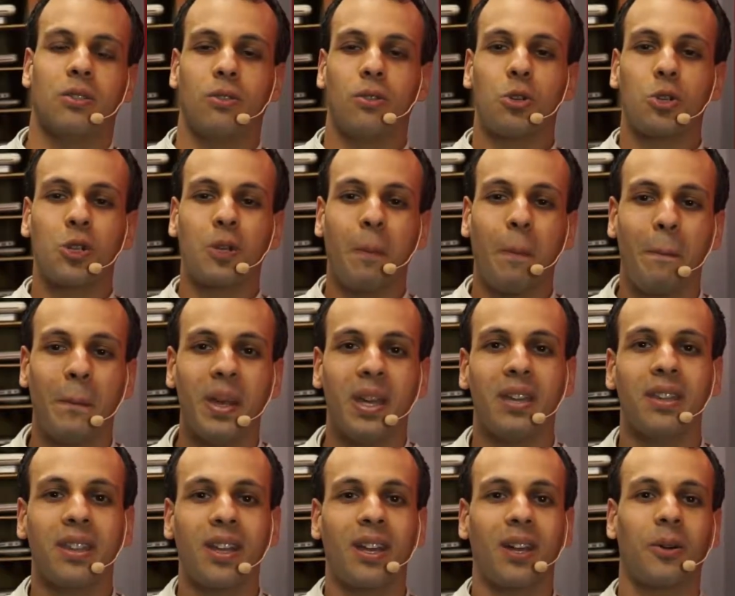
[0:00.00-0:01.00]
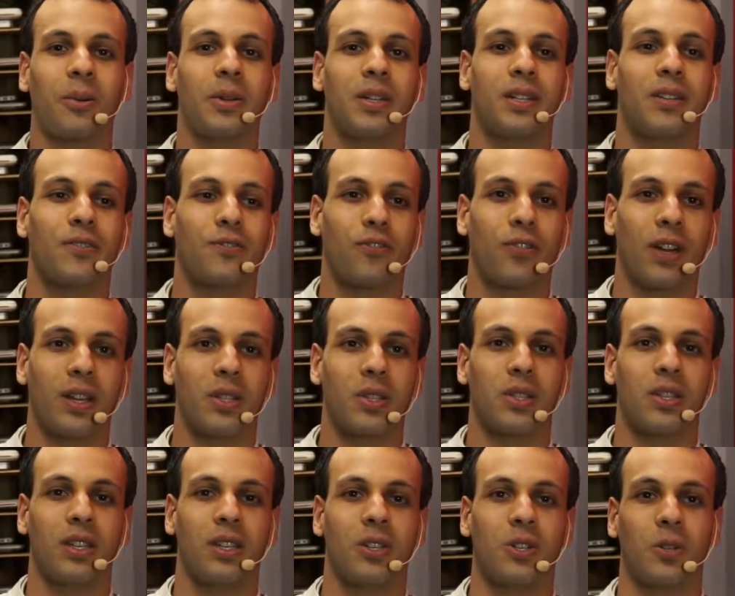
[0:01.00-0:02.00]
You should be there when your friends
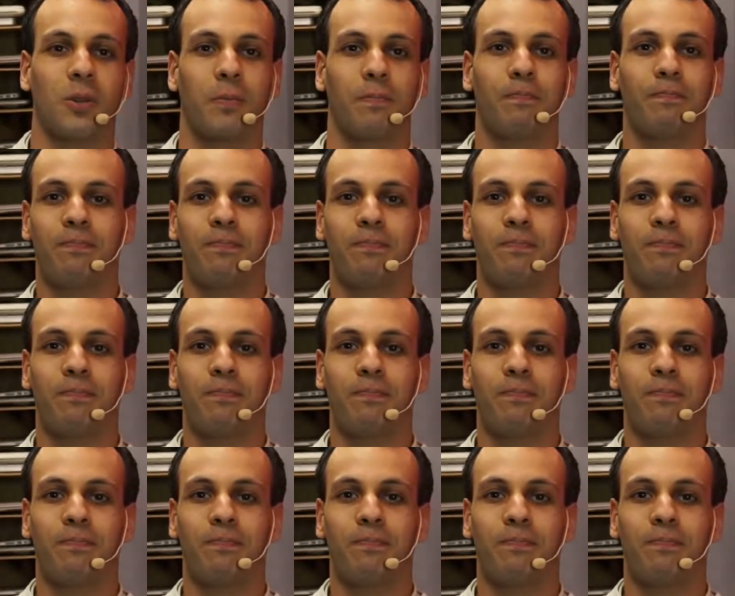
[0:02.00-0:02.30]
need you.